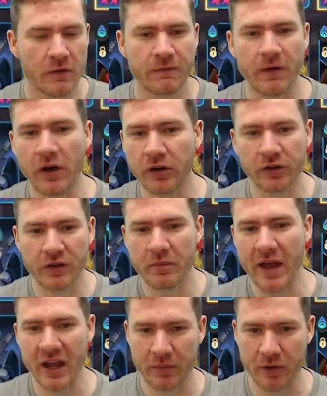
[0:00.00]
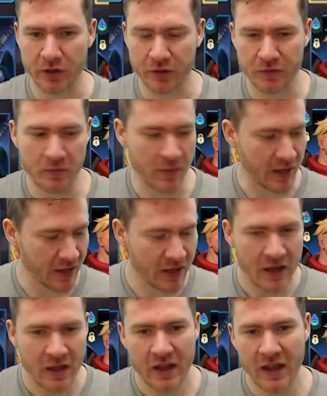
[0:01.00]
far on the back burner for me,
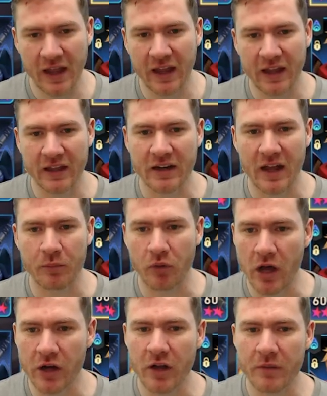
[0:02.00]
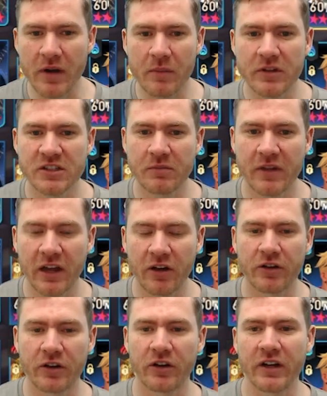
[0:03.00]
and I brought her up and I put some gear
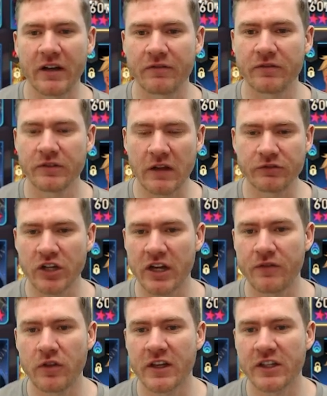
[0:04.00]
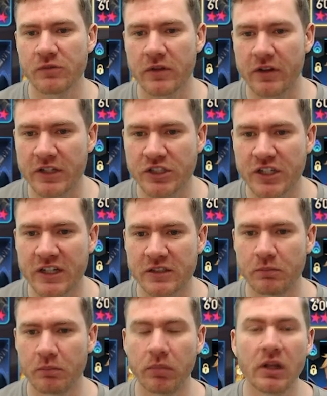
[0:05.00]
on her and I've tried a few things with her, and she has
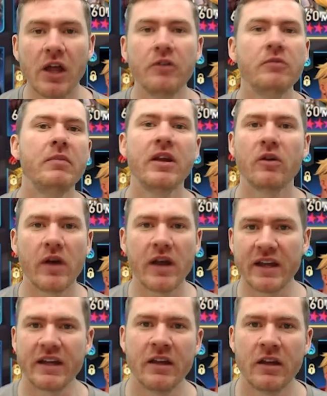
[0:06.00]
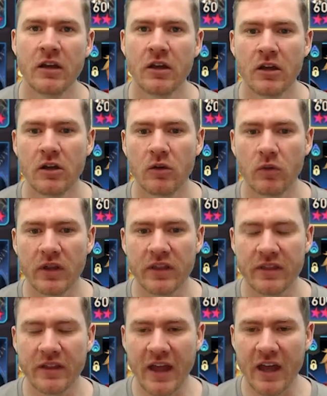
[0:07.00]
blown me away
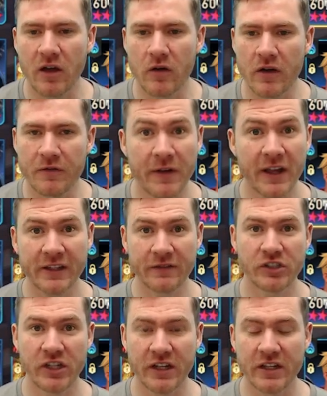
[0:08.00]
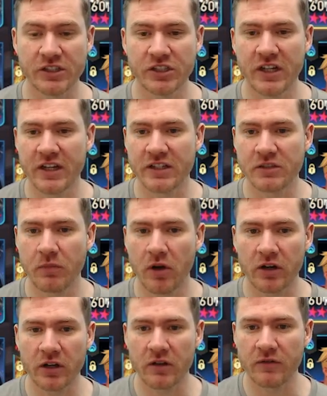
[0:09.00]
with how effective she is. She is
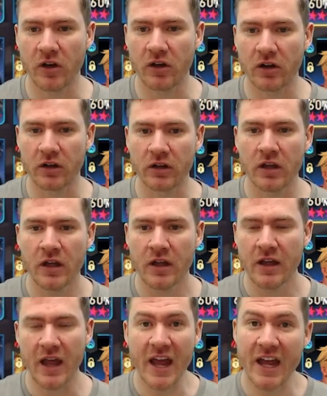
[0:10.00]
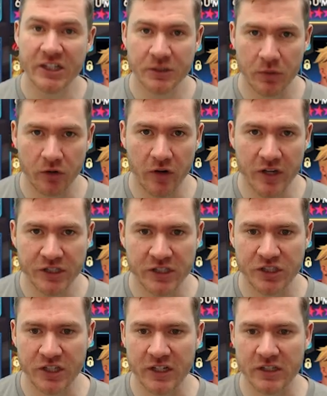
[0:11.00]
part of our Ash progression.
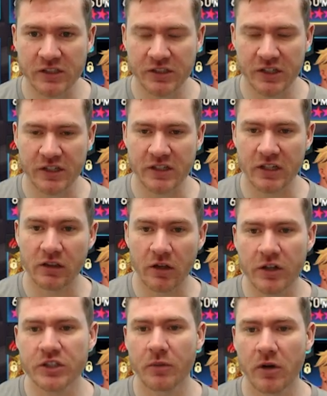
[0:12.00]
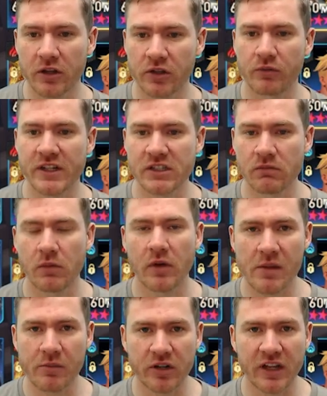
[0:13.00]
She is in large part the reason we were
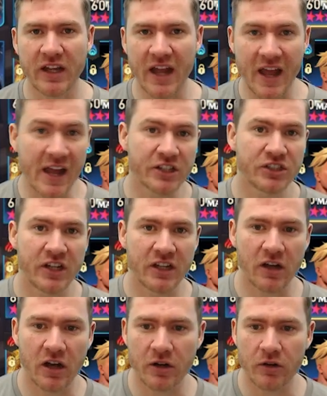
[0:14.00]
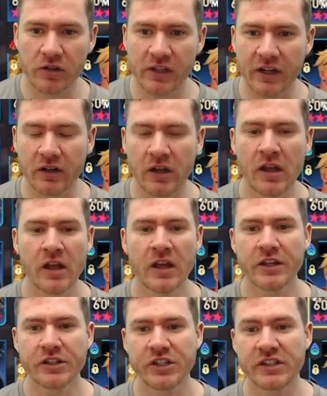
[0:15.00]
able to get an Ash 10 auto clear.
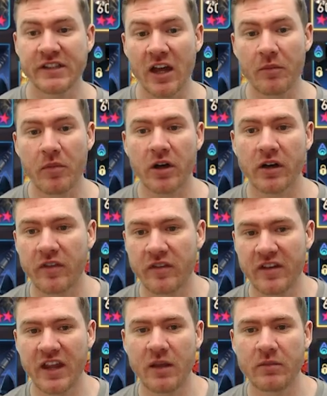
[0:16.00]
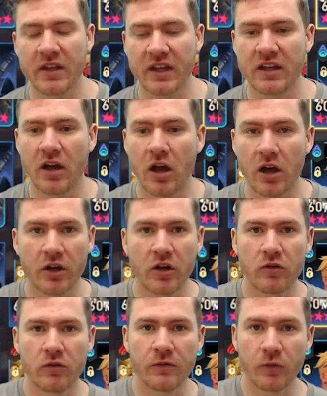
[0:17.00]
She's now part of the team that can
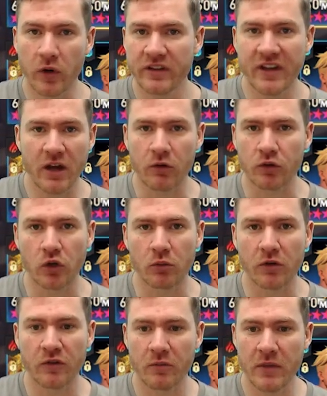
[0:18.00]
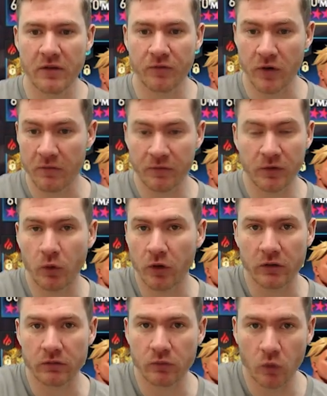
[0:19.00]
auto Void Tower normal for me from
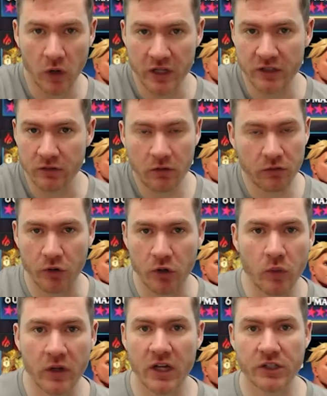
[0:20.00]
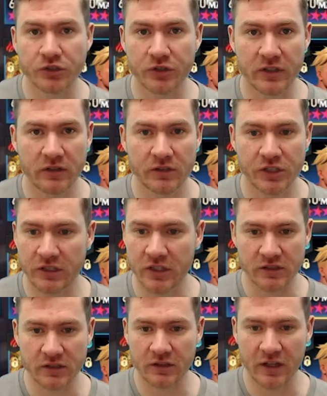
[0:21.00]
floor 1 through 100.
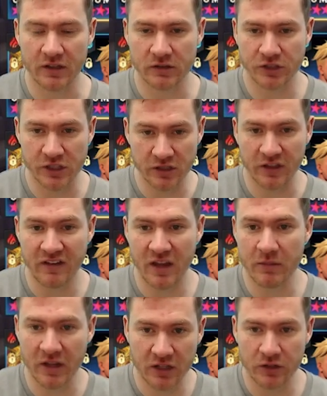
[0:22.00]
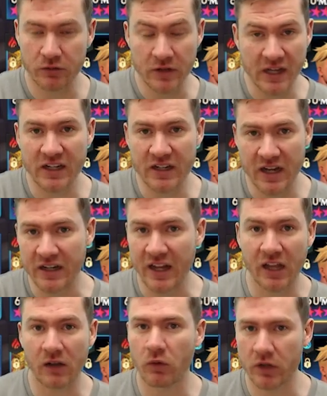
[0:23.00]
She's on the team that can do 99
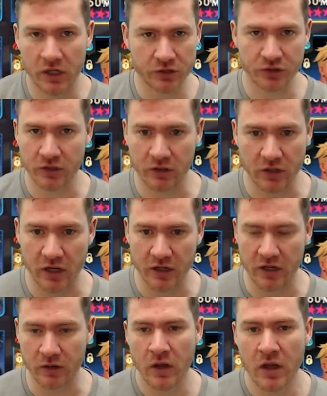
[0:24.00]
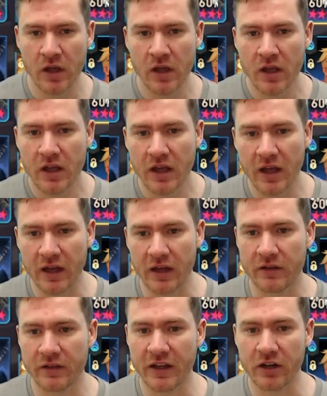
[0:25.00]
and 100 on auto.
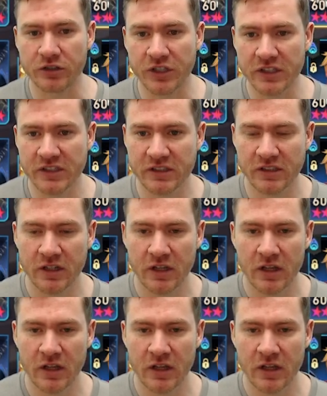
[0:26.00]
They are just,